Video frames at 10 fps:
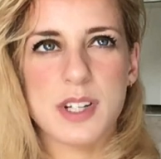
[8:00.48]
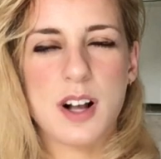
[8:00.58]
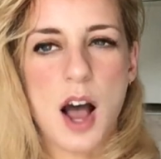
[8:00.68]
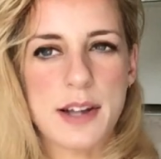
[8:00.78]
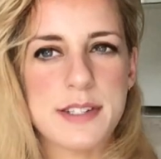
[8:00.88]

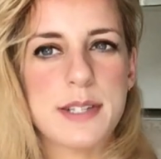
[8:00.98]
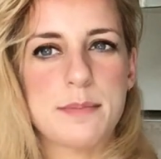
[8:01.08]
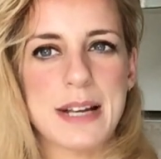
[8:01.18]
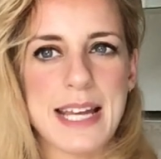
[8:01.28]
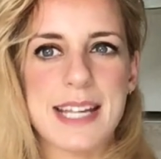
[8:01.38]

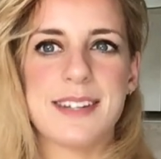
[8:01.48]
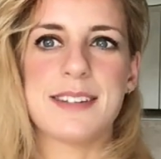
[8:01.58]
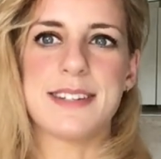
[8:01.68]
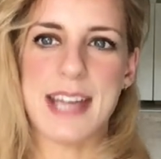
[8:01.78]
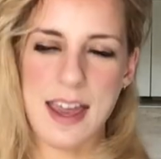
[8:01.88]

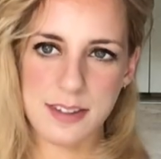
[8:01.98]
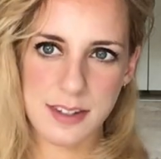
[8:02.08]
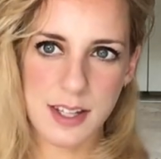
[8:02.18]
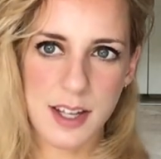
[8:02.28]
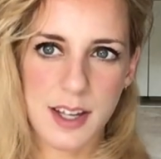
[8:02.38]
contemplated
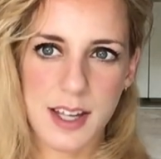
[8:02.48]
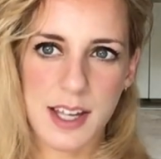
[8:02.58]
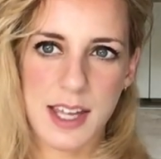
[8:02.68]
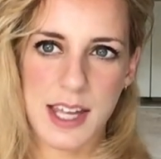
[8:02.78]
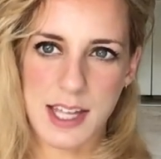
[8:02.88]
death
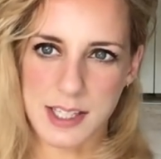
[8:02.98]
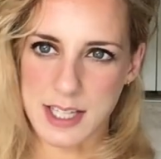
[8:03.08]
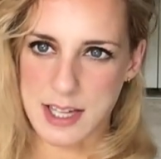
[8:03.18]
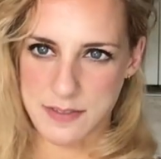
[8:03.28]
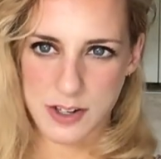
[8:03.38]
in
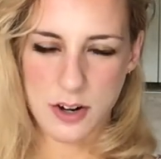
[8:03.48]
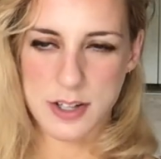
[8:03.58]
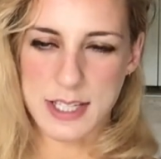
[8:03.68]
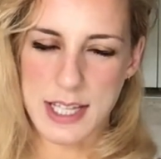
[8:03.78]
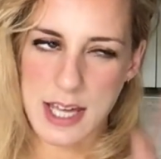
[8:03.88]
giving
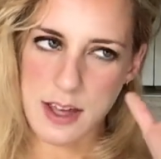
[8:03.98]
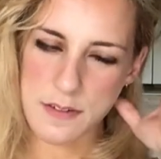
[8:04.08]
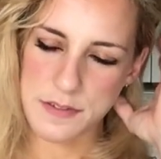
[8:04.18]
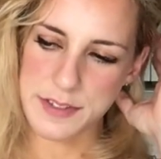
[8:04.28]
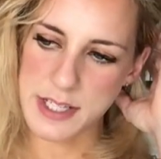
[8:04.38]
her the
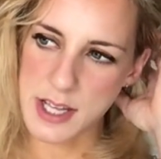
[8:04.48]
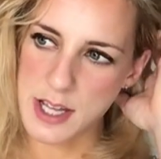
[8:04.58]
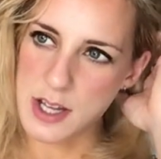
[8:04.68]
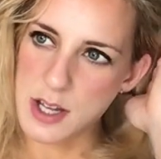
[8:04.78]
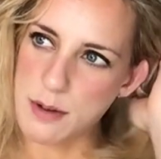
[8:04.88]
gift,
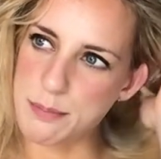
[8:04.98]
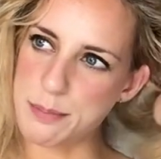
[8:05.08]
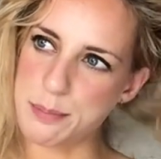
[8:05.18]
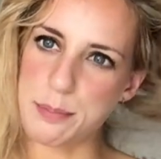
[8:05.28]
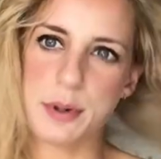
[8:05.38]

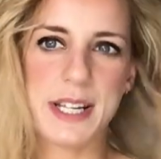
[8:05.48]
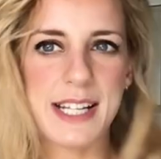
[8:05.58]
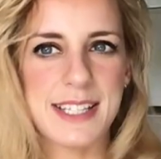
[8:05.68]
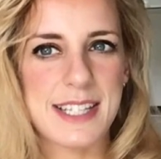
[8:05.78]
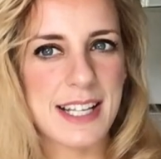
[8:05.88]
but
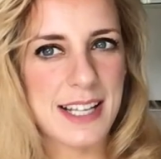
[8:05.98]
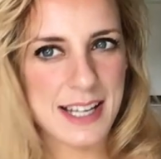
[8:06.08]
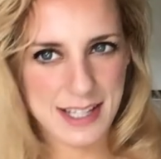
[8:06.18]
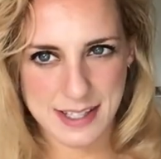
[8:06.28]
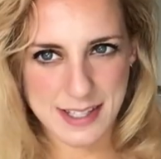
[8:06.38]
he didn't
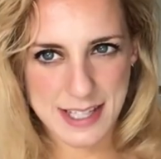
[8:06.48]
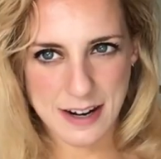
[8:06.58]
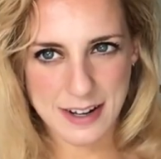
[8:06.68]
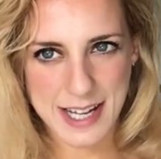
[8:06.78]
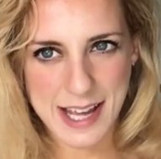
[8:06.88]

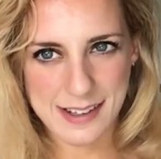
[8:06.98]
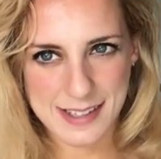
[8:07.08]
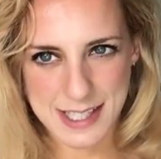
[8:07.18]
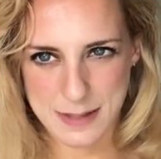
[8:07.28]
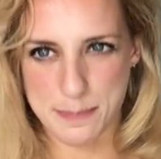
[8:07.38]
necessarily
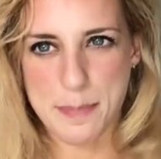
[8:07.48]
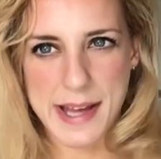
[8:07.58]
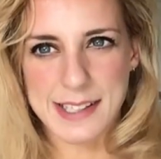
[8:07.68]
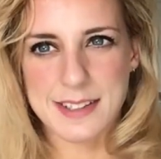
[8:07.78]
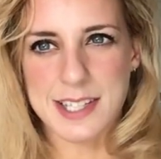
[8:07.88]

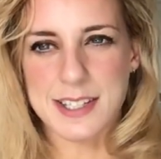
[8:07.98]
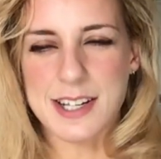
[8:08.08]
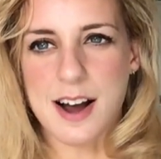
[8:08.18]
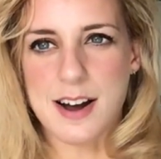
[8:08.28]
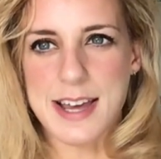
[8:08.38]
expect to
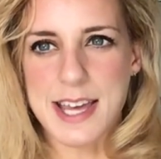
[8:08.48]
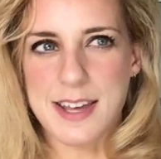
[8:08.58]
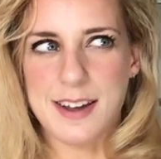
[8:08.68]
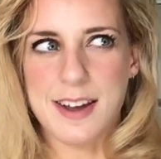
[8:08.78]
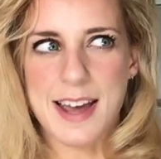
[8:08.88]

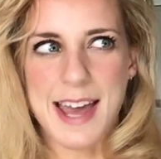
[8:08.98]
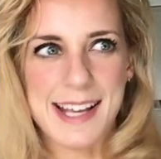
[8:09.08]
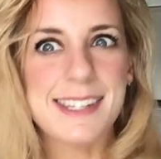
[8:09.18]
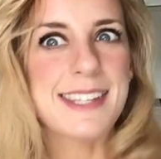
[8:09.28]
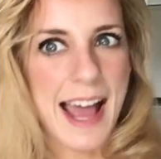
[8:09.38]
die
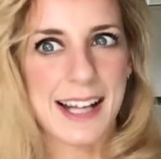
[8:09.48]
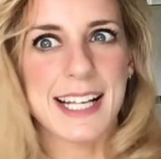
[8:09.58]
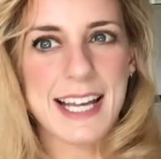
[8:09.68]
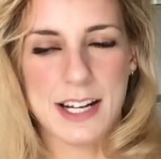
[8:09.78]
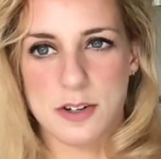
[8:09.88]

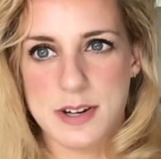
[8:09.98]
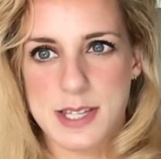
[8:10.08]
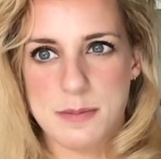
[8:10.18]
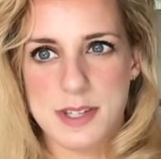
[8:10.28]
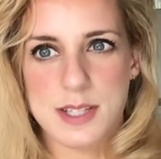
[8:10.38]
exactly at
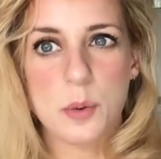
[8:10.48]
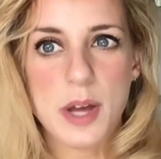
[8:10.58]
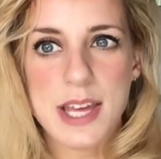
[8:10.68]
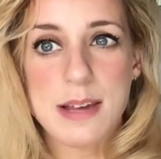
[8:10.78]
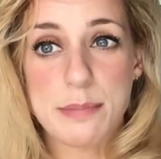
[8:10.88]
Christmas the
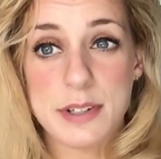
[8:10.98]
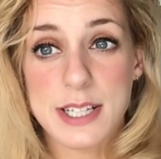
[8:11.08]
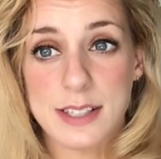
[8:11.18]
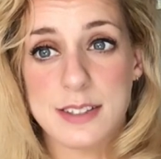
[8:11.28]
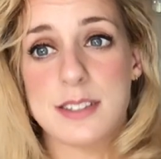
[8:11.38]
way he
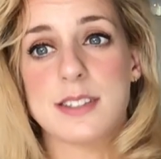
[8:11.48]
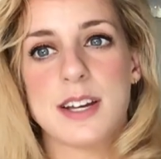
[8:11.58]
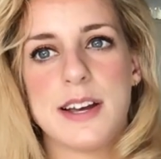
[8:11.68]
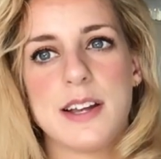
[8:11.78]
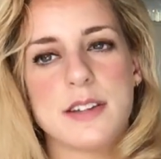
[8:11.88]
predicted.
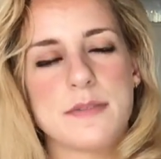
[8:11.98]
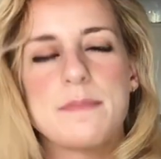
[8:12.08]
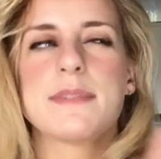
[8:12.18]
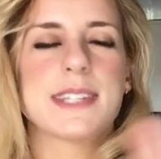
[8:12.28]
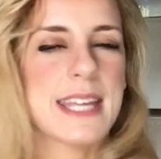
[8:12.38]

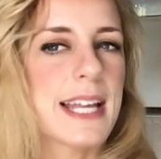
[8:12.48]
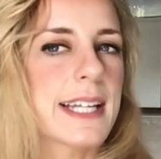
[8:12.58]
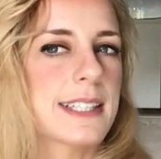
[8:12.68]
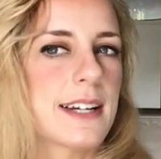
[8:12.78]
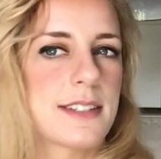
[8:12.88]
See it
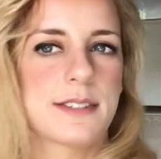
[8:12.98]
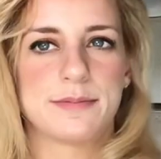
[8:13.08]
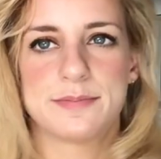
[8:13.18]
like that.